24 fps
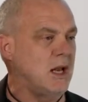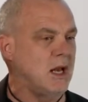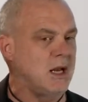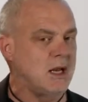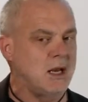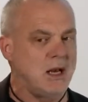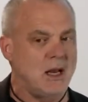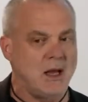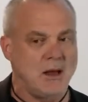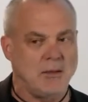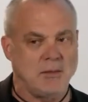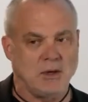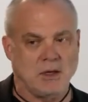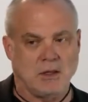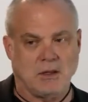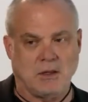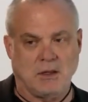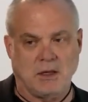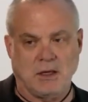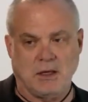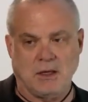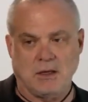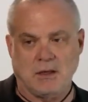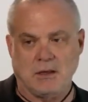
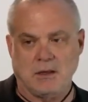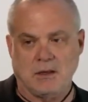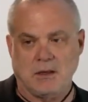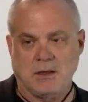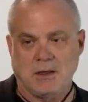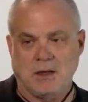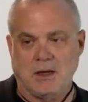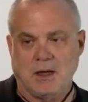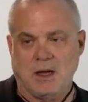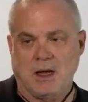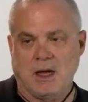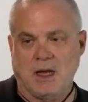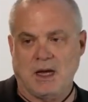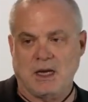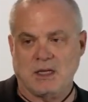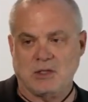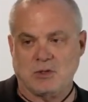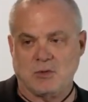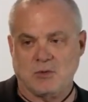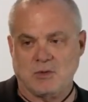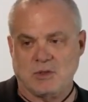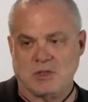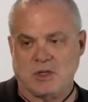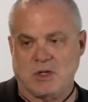economically, and
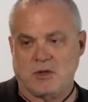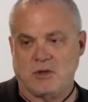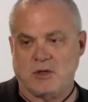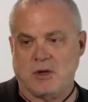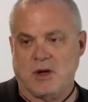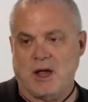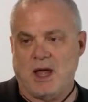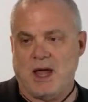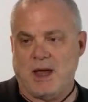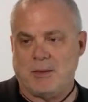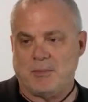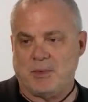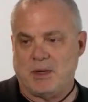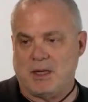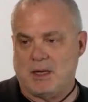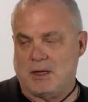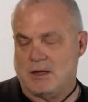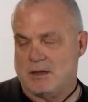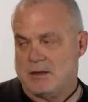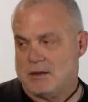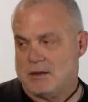as a result, they're happy.